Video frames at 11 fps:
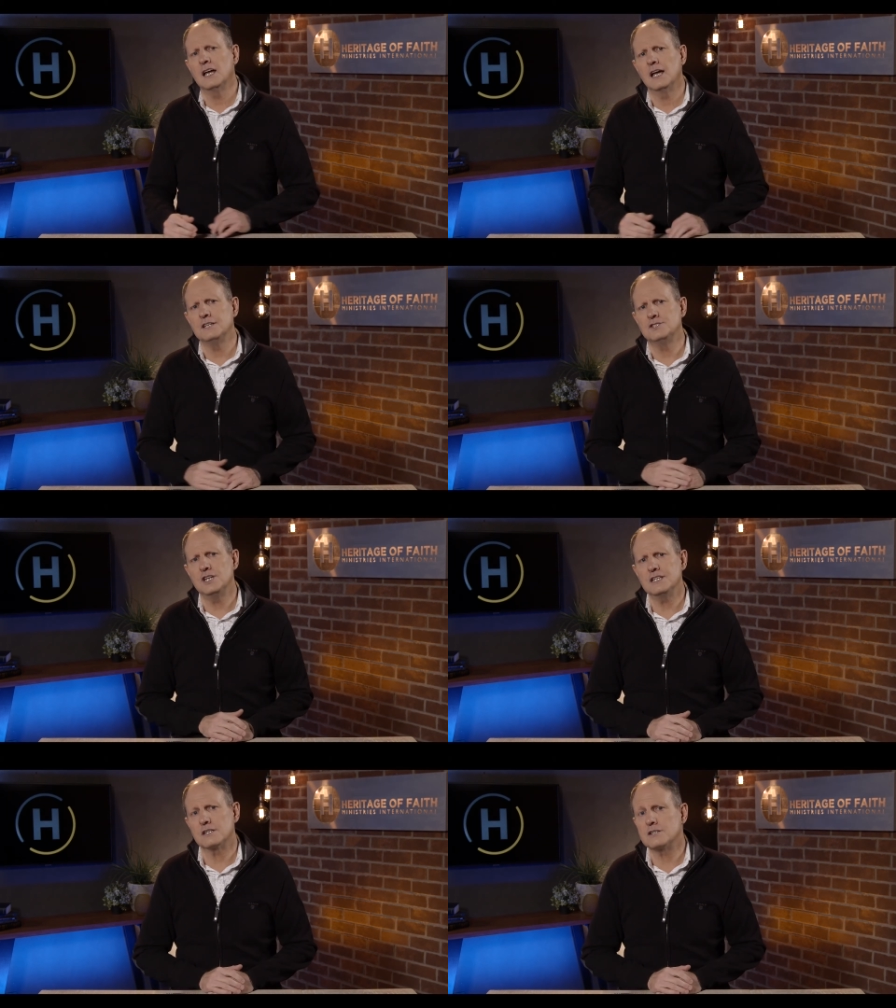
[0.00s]
And
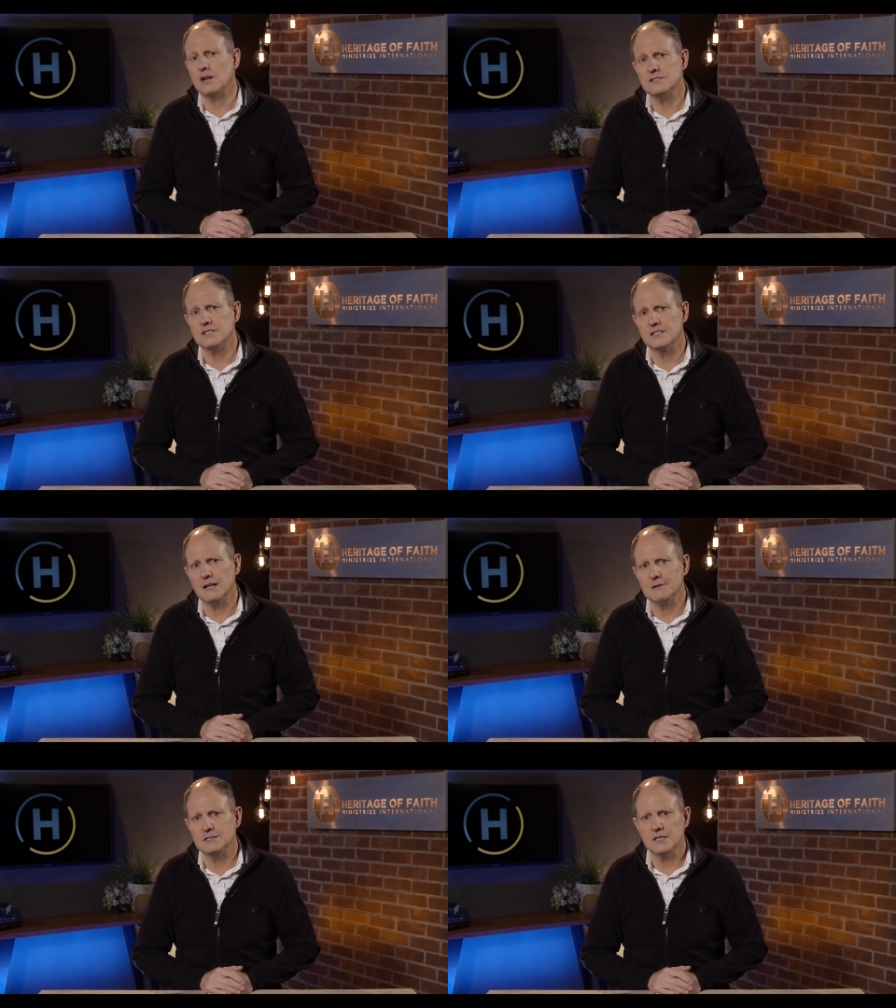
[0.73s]
Jesus answered
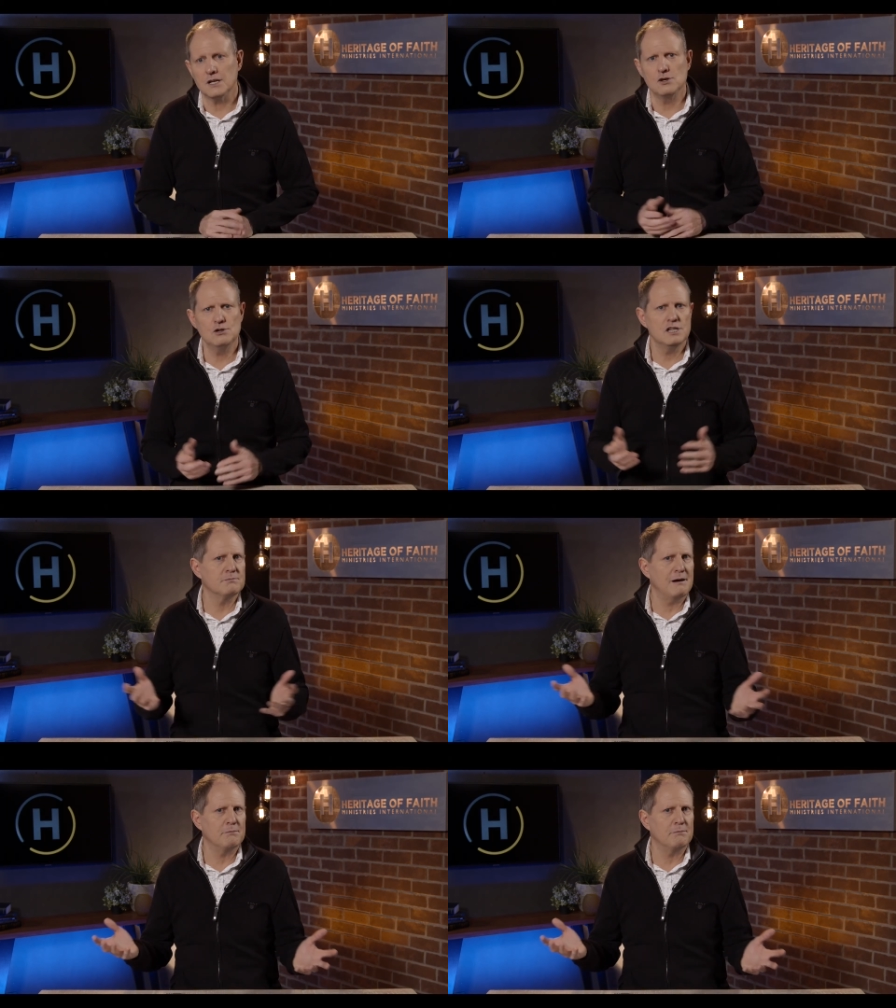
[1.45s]
them and said, Who is my